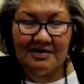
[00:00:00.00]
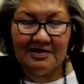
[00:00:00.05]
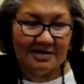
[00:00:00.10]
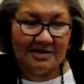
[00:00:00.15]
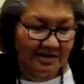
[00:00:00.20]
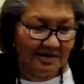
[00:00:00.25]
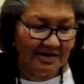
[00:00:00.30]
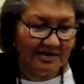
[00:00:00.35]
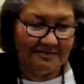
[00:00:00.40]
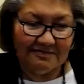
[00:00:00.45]

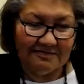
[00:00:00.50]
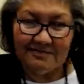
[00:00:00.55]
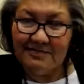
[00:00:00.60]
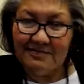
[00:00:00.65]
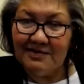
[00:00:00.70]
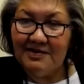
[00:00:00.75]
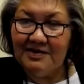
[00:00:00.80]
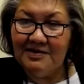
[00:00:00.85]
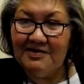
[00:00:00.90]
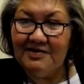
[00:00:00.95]
uh,
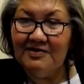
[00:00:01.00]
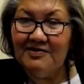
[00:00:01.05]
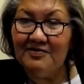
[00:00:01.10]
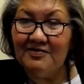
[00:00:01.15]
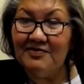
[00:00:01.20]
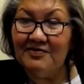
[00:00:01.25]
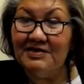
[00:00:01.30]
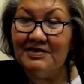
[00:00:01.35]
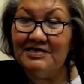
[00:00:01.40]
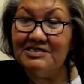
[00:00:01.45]
you
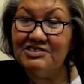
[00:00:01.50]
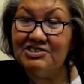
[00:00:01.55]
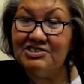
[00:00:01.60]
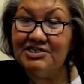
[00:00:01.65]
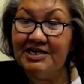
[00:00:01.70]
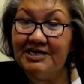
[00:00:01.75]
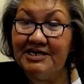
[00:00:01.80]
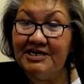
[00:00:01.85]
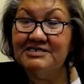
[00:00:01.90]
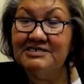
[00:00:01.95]
know, things
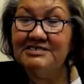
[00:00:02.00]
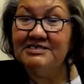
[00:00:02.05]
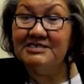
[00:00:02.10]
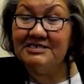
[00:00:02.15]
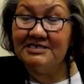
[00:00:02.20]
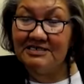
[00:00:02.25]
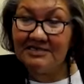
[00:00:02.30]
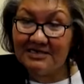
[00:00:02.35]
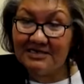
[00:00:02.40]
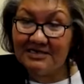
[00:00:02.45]
changed
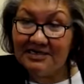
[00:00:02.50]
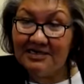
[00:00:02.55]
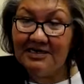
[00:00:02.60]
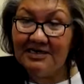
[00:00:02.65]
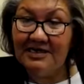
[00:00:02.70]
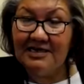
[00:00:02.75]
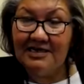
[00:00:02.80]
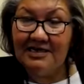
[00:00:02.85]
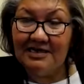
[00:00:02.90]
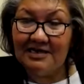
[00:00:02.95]
and
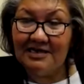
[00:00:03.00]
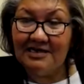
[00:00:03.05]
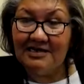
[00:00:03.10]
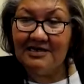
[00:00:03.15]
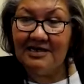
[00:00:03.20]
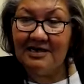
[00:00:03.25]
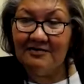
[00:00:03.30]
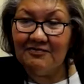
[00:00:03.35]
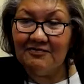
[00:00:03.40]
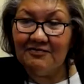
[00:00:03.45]

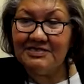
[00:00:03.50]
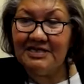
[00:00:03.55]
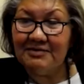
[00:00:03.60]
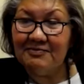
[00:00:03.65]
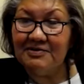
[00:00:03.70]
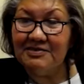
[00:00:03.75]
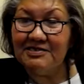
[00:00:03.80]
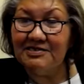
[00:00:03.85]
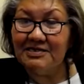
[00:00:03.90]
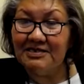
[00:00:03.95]
and I was
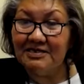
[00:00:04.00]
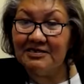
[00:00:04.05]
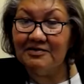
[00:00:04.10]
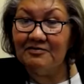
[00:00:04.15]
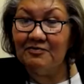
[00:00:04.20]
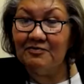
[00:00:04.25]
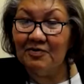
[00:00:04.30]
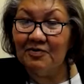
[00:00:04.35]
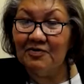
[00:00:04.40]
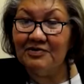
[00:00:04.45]
able to get
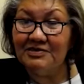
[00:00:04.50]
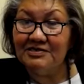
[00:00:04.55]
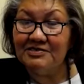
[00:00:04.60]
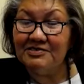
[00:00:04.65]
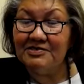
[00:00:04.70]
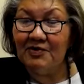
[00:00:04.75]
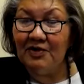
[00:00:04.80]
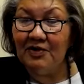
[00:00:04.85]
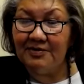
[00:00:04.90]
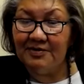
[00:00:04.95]
enrolled. And
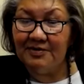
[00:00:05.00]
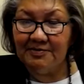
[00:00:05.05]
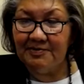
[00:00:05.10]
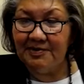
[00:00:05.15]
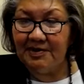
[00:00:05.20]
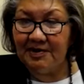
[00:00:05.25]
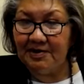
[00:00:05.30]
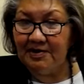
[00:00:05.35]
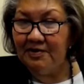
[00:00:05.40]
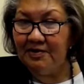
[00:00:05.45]
so I am
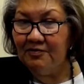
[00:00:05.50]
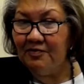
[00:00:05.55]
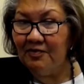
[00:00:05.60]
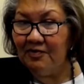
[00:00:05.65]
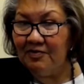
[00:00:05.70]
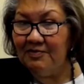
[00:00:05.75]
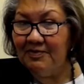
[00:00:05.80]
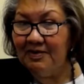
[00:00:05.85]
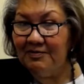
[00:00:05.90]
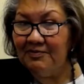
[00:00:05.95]
an
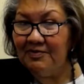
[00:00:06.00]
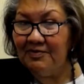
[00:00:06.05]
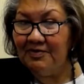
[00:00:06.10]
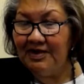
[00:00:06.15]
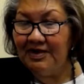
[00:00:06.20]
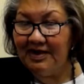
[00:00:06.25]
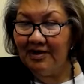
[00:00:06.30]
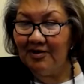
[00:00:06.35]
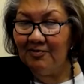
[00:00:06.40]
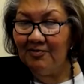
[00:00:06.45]
enrolled member
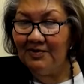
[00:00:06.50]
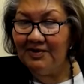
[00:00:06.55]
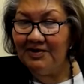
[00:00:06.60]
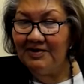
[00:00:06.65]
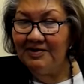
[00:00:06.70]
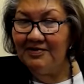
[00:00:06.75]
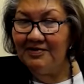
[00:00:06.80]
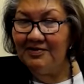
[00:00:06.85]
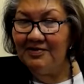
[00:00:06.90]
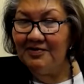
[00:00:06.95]
now. But,
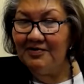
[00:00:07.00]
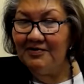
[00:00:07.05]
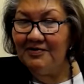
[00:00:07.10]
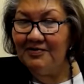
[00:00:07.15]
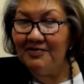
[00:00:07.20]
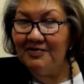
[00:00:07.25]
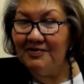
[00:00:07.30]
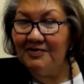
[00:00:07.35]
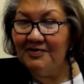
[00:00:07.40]
you know,